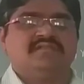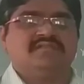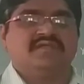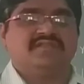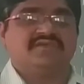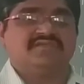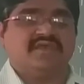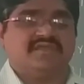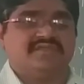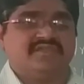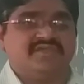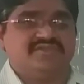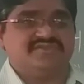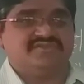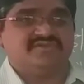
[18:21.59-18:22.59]

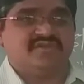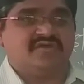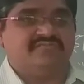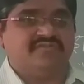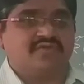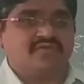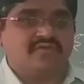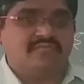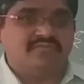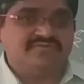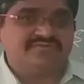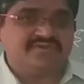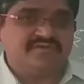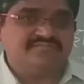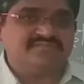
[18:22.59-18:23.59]
the
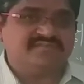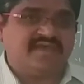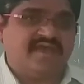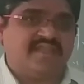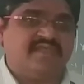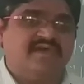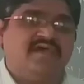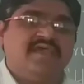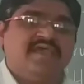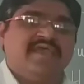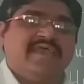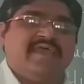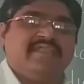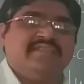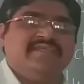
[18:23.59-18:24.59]
chromosomes or
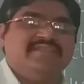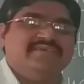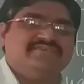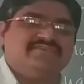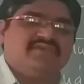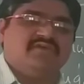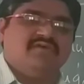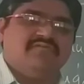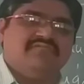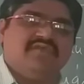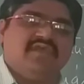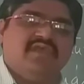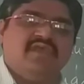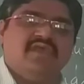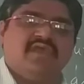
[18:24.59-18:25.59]
a deletion of
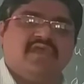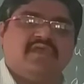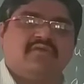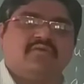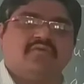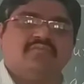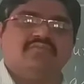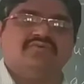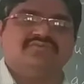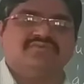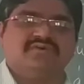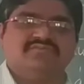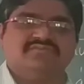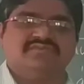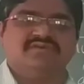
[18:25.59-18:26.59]
the chromosomes.